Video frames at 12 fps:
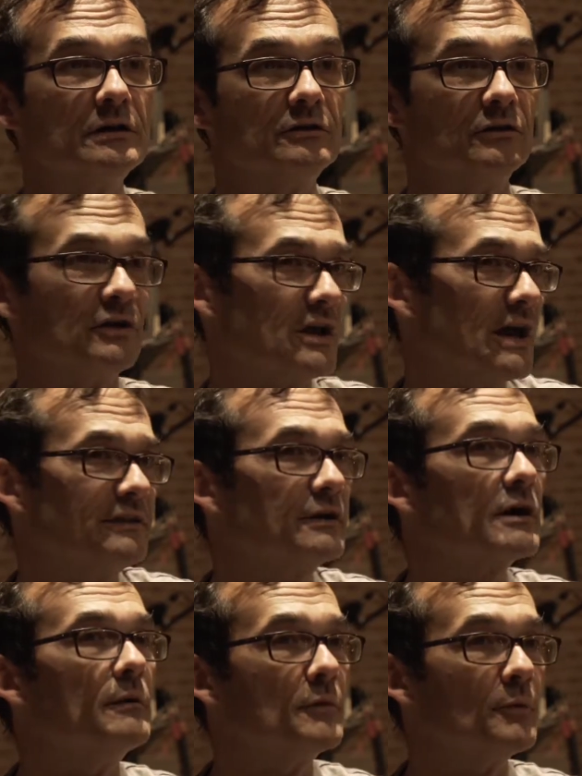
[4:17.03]
You had to
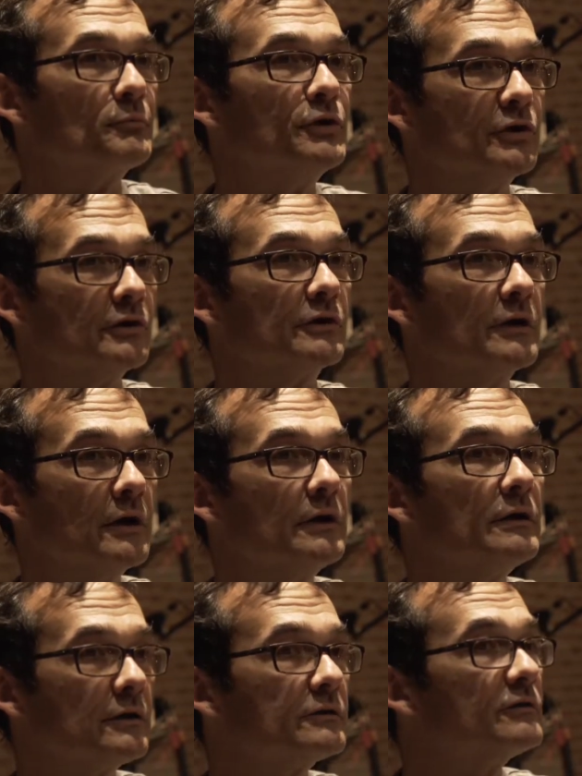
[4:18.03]
come up here
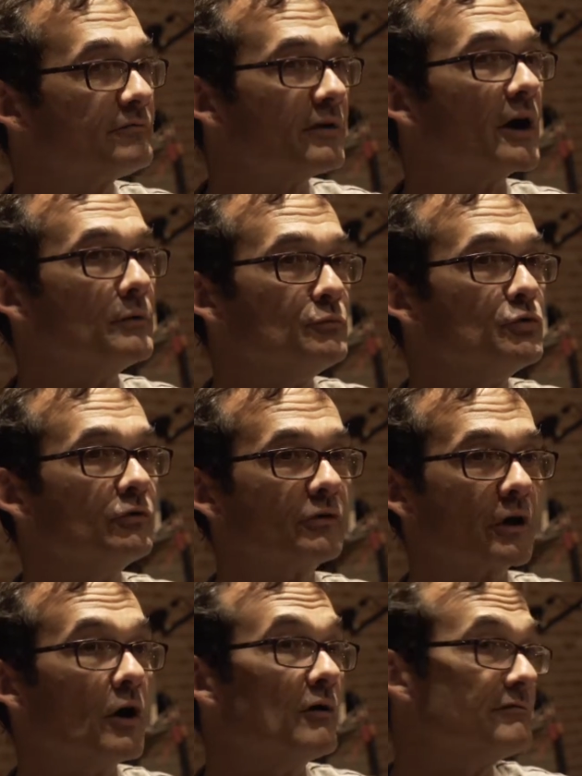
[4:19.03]
to find
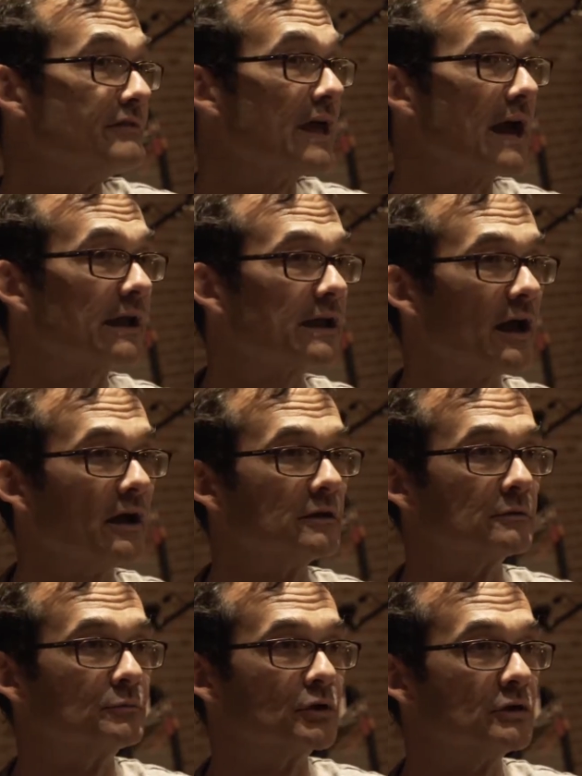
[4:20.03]
music of that
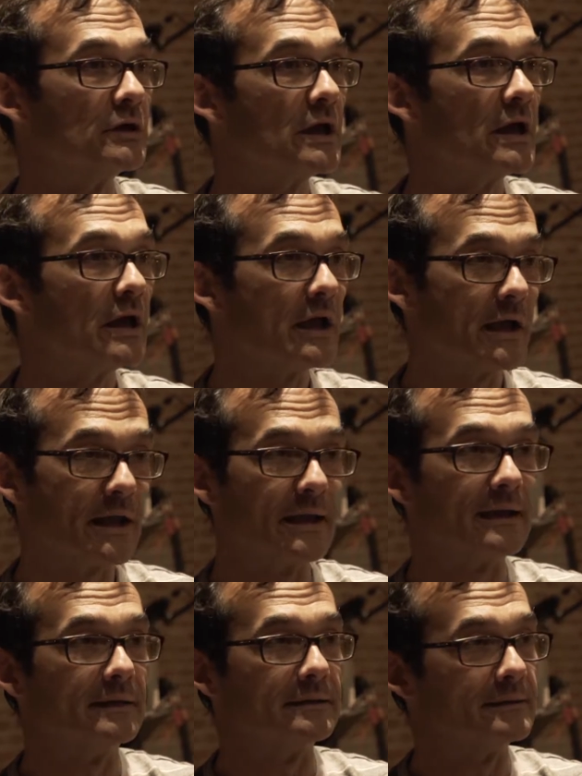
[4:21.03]
caliber
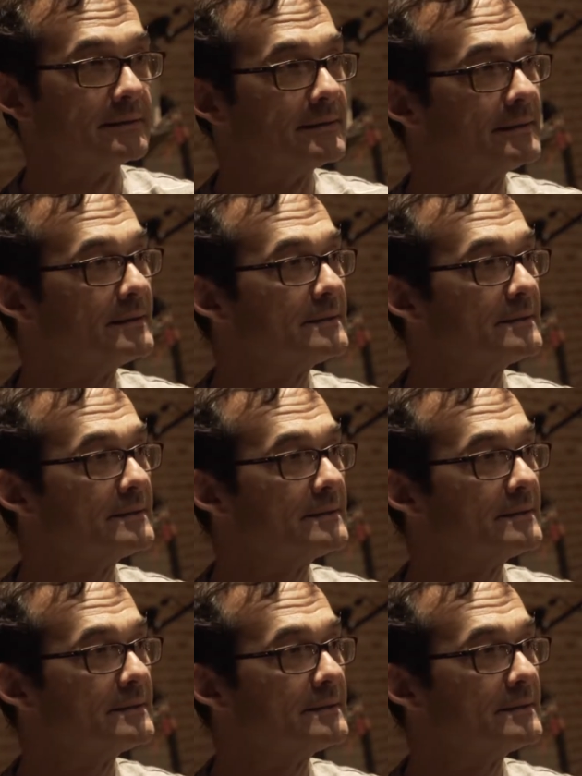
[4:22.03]
and